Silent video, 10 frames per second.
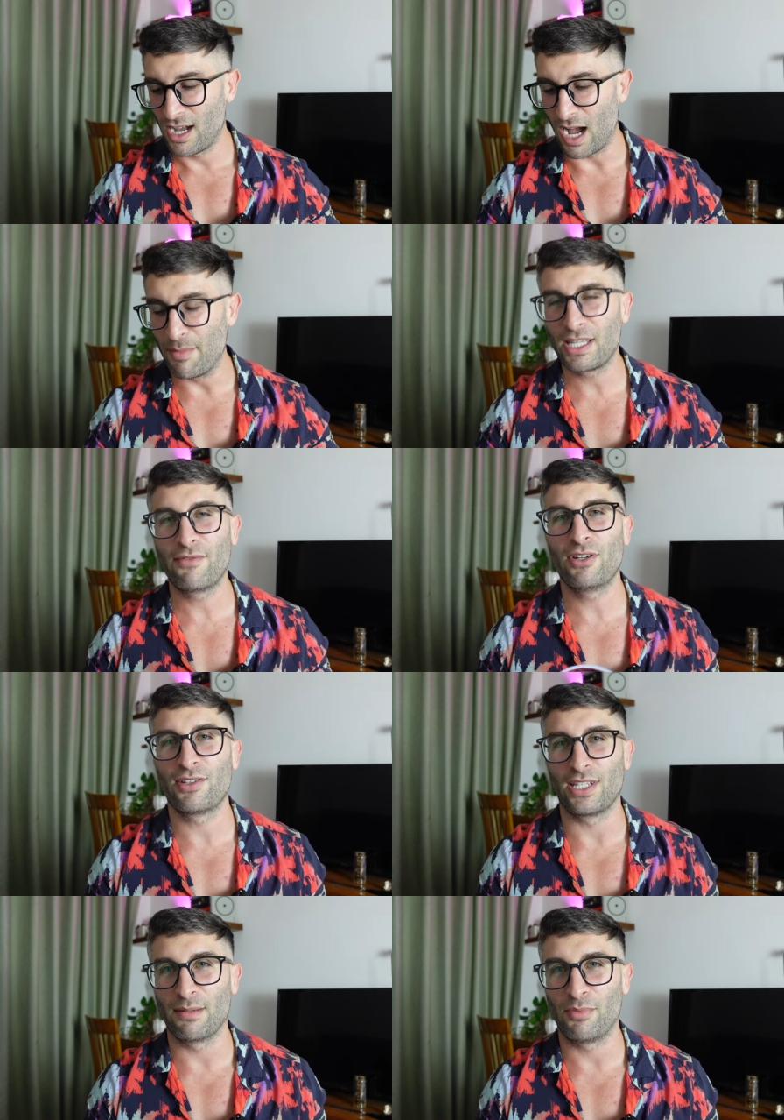I'm gonna give you an
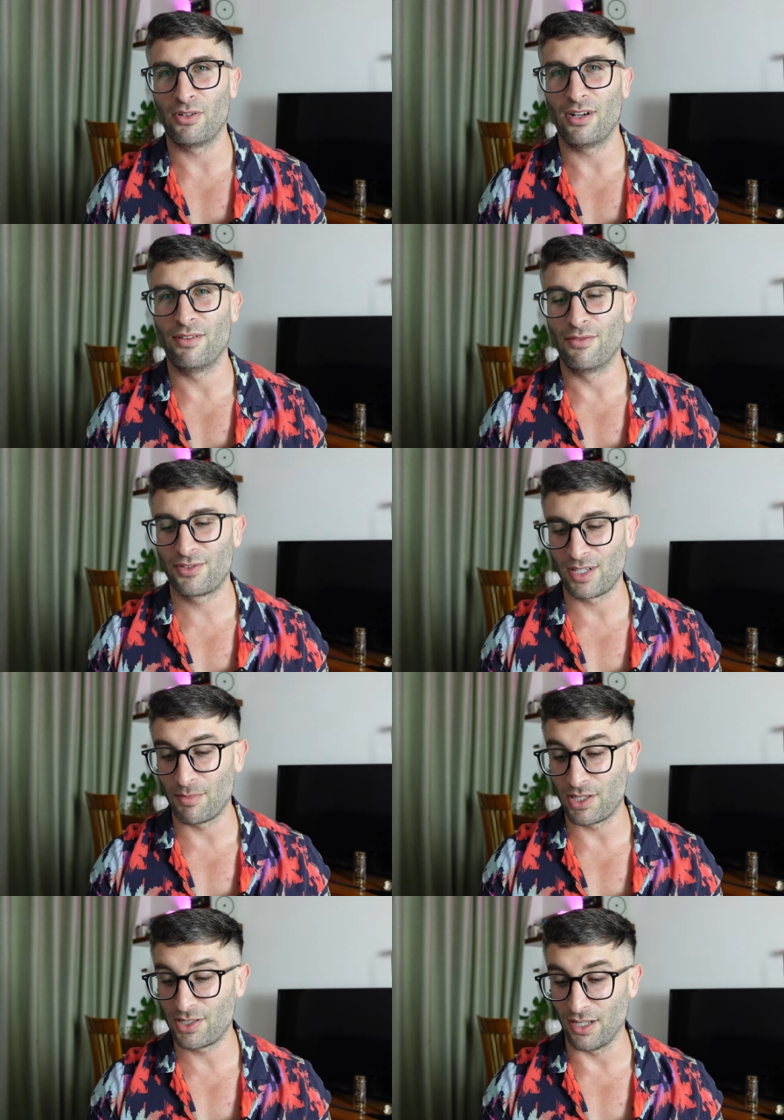example of some
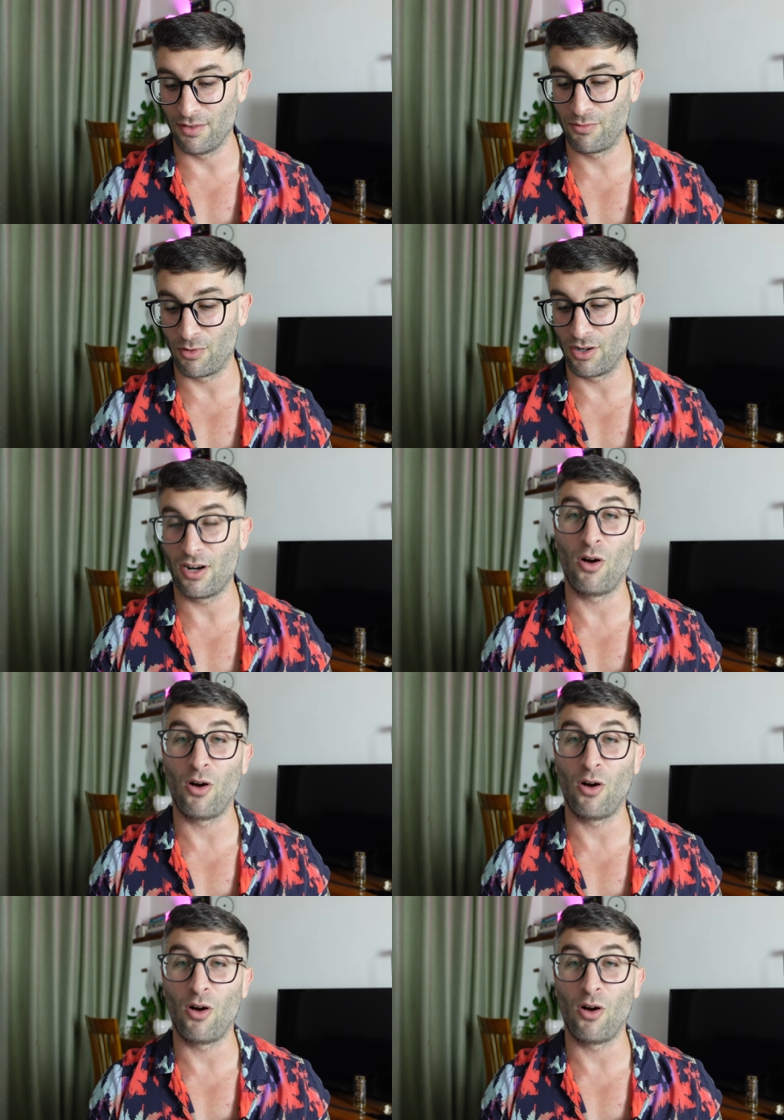of the stuff where